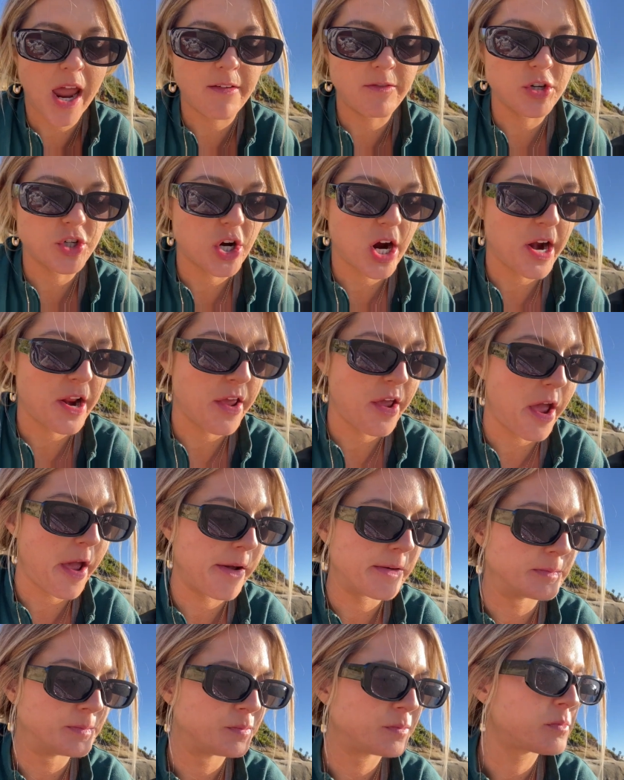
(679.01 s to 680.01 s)
haven't tried it
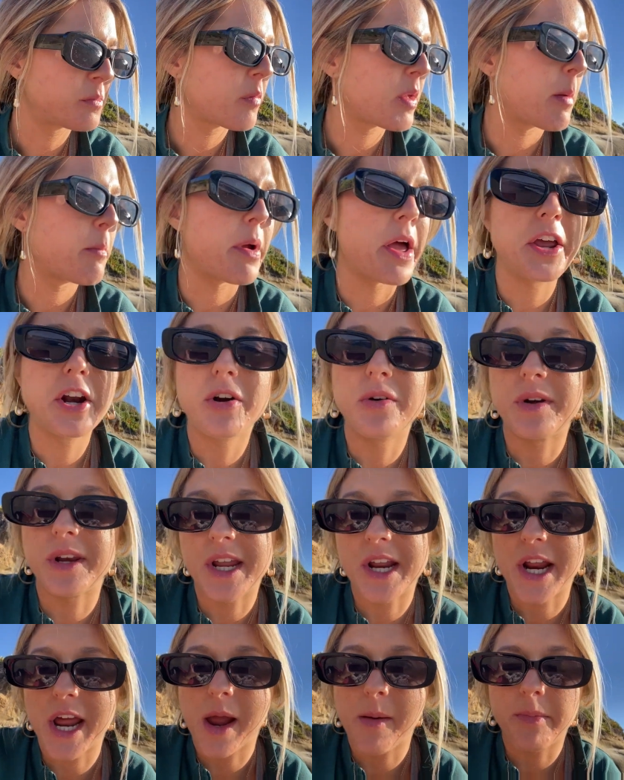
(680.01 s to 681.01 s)
yet. Probably don't
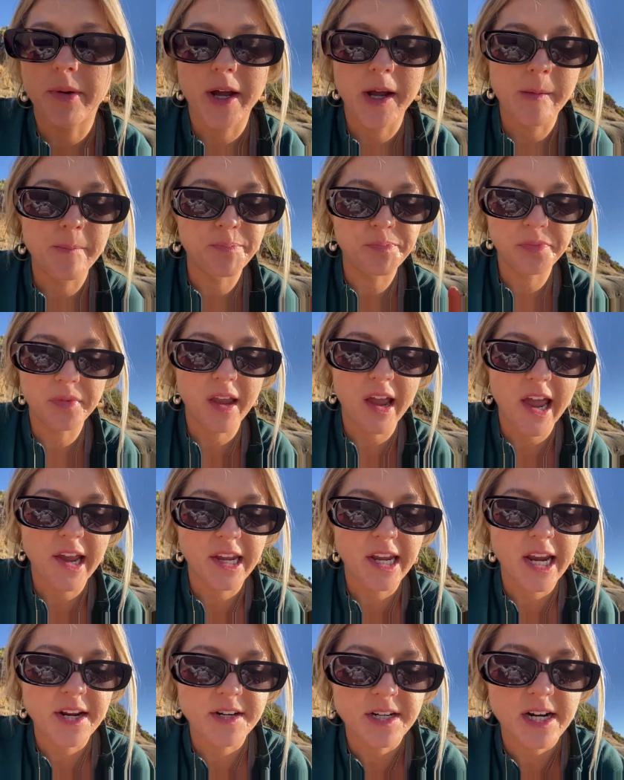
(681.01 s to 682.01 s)
need it, but I
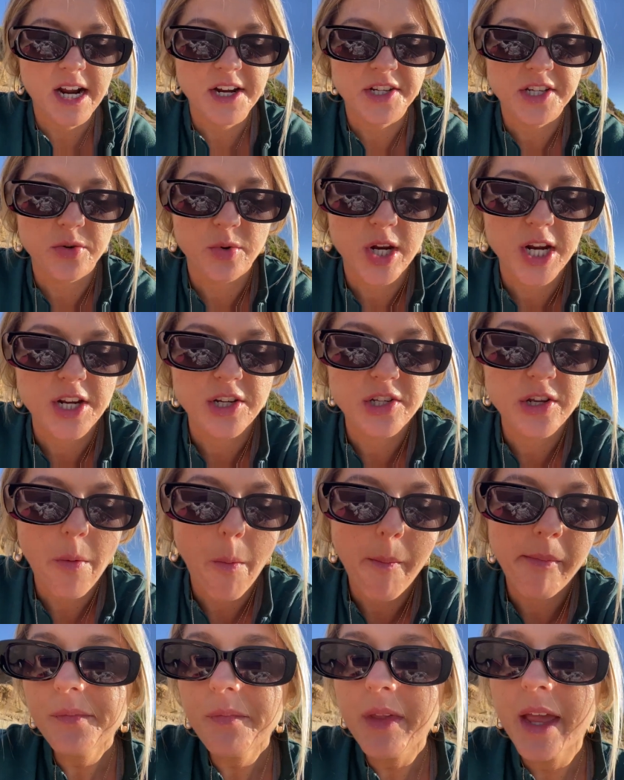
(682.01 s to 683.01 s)
can't deny sweets.
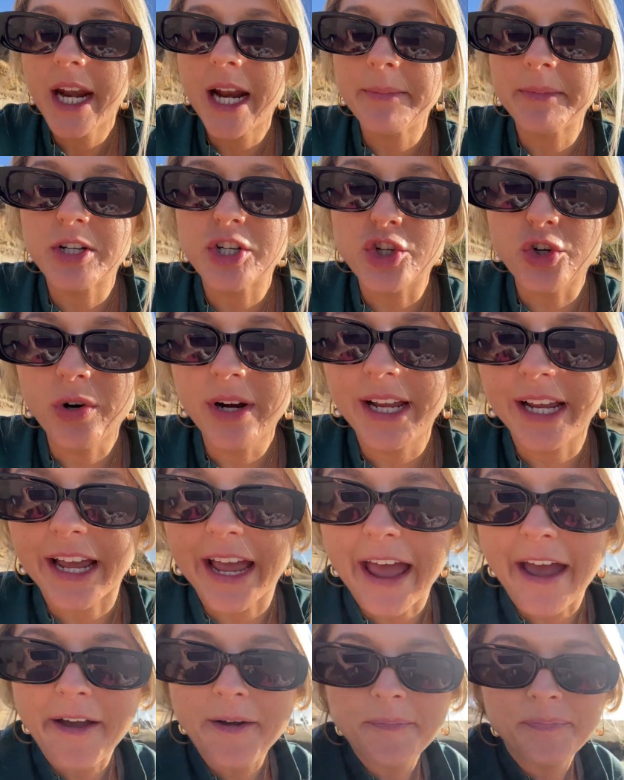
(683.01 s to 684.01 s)
And I'm enjoying
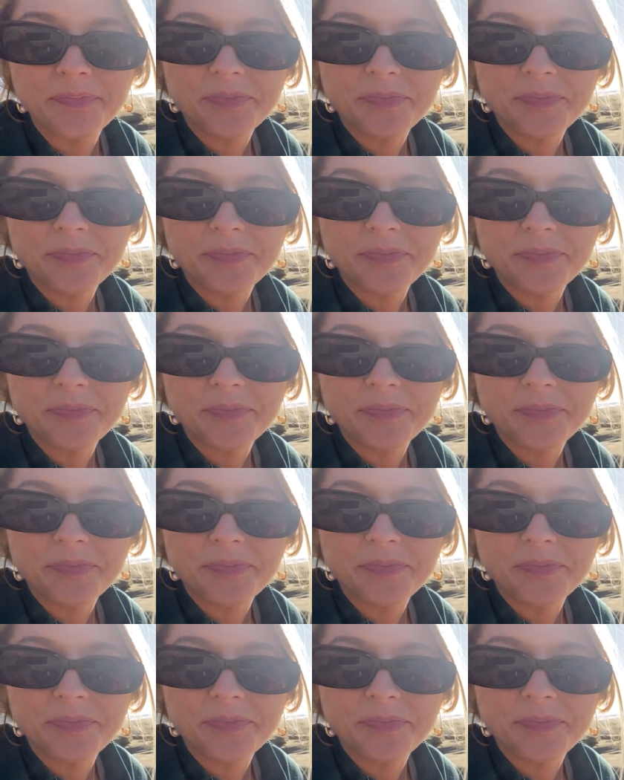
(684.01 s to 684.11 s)
it